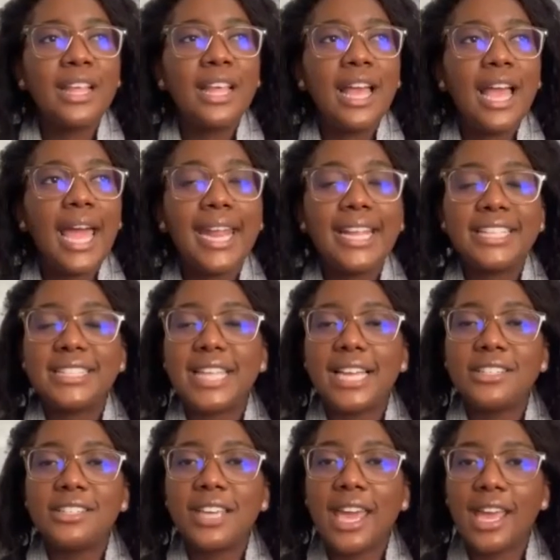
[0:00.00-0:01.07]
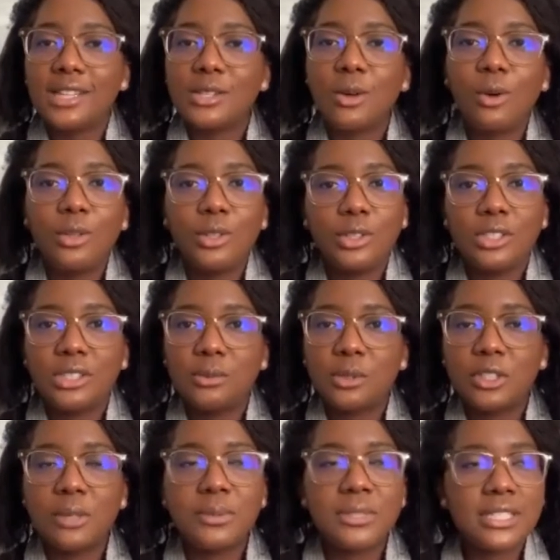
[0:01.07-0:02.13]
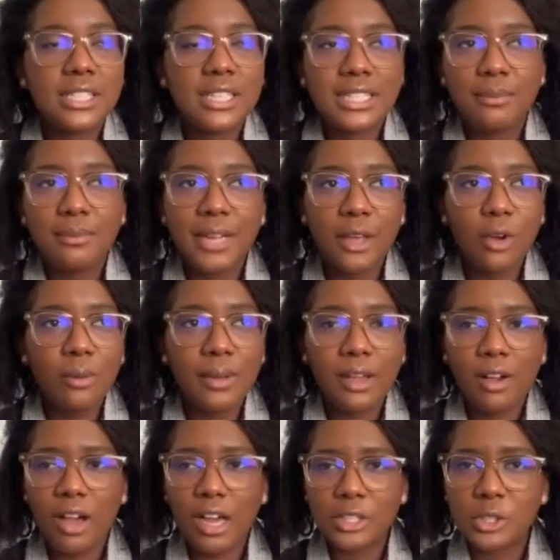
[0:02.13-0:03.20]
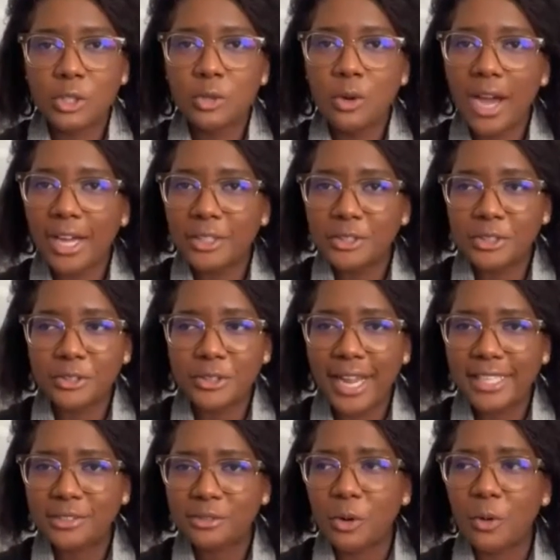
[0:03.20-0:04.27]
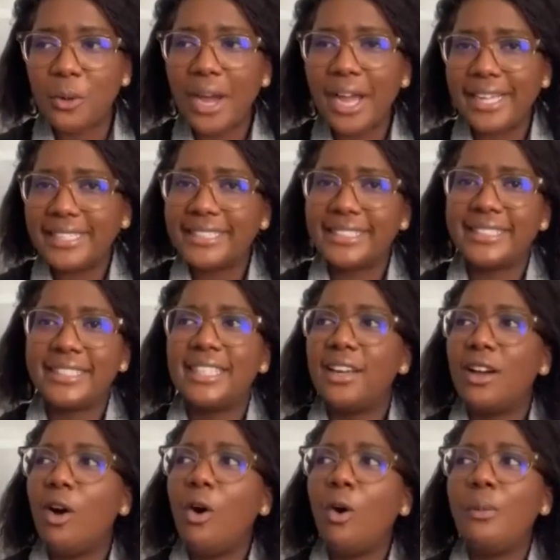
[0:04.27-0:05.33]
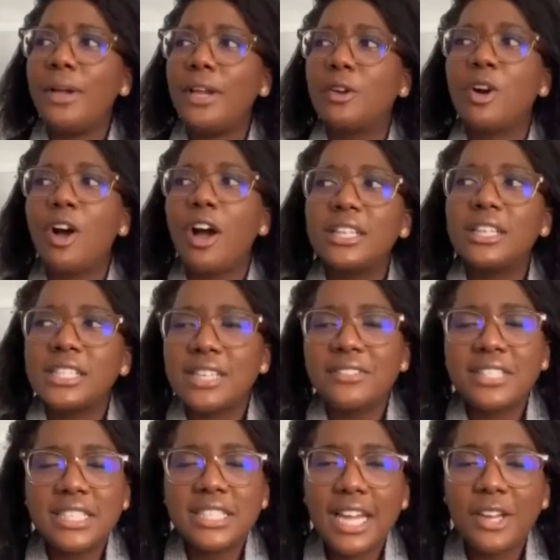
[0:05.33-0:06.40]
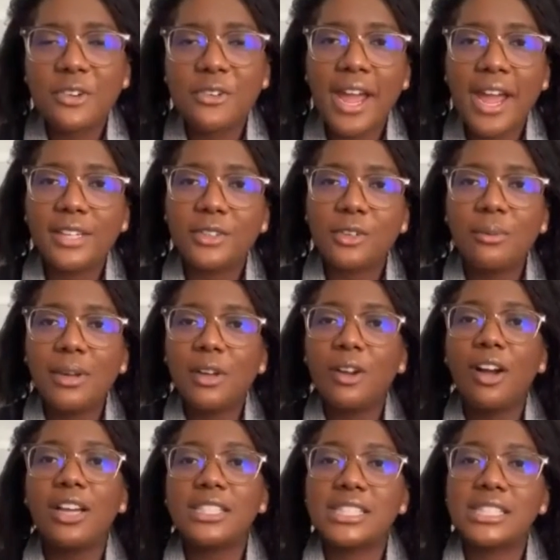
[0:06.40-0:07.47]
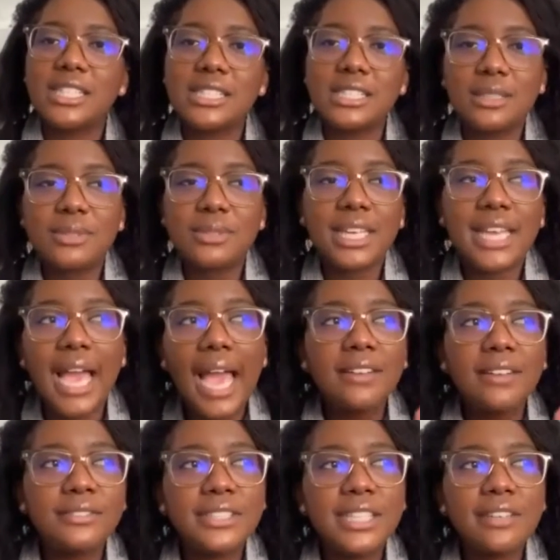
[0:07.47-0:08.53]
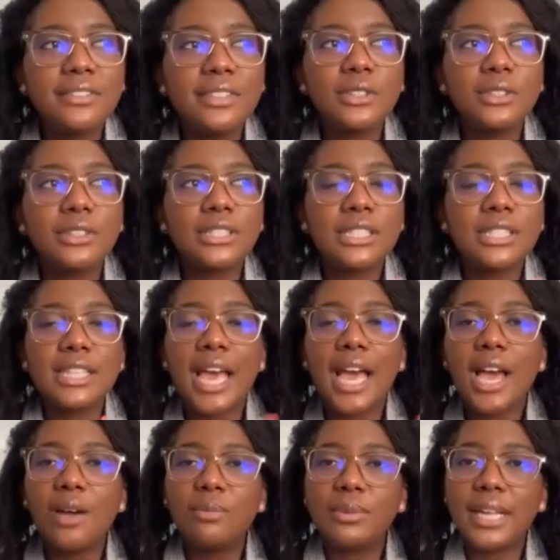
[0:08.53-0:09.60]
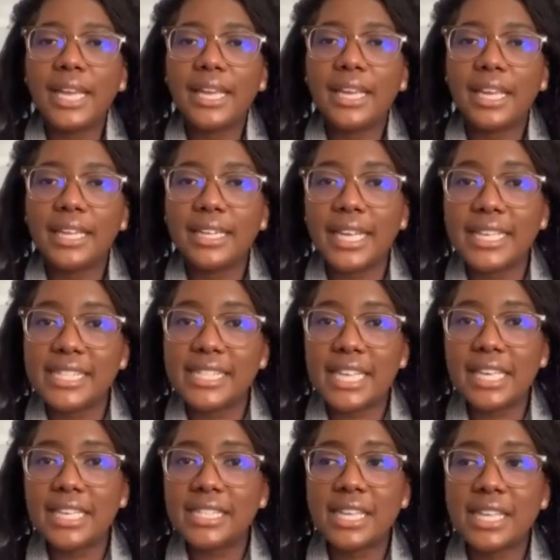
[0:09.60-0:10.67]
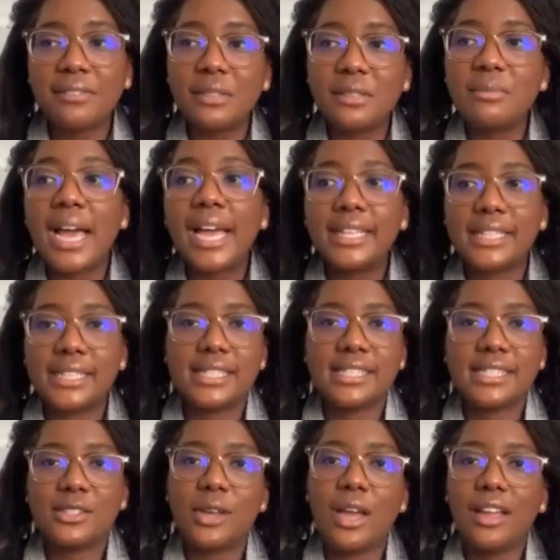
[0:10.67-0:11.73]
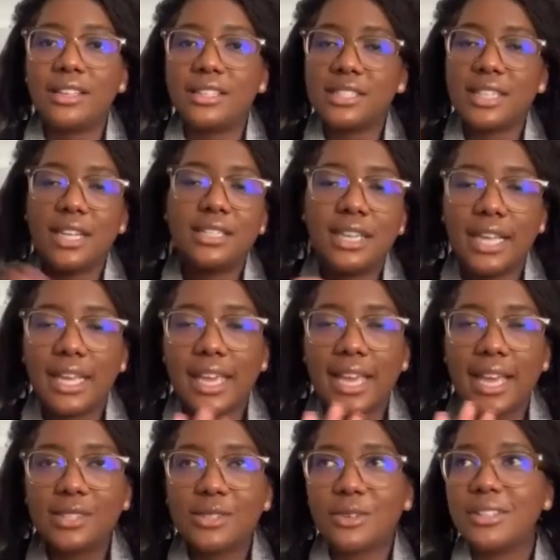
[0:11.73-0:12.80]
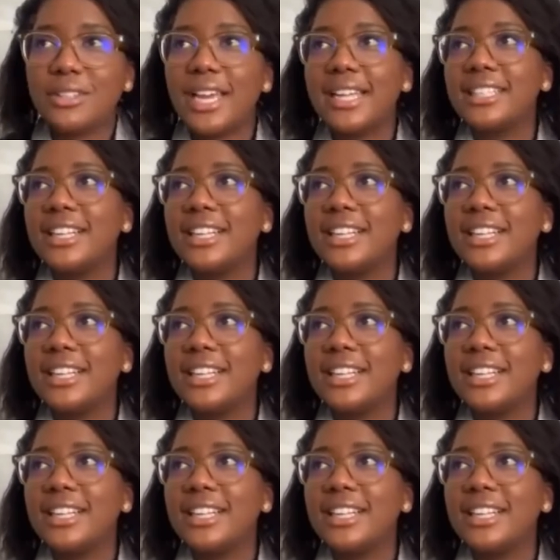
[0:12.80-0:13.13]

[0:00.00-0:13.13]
And I just had to cancel all those subscriptions because I'm like, oh my gosh, 200 Rand for what? Oh my gosh, 79 Rand. Oh my gosh. And I'm like, I've never used this app like in like 6-7 months. So I just had to like cancel all that.